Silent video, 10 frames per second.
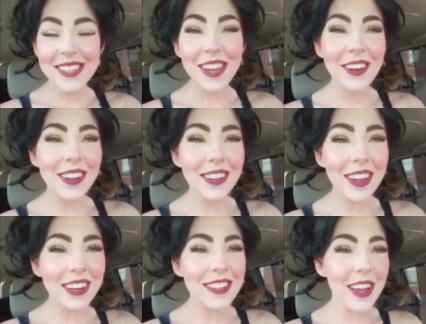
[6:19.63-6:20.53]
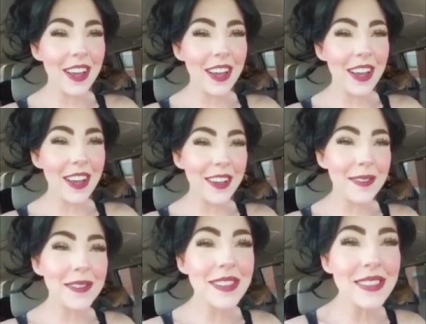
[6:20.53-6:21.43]
So a lot of times,
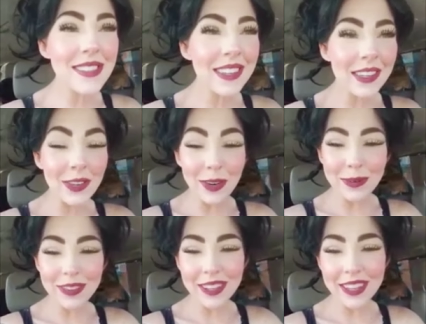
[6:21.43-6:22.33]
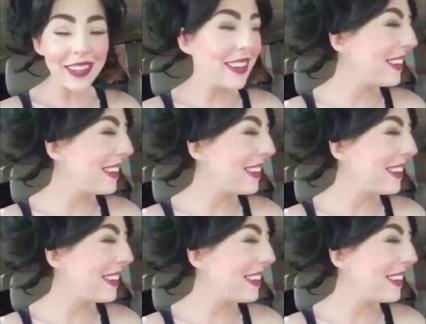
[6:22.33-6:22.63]
normally,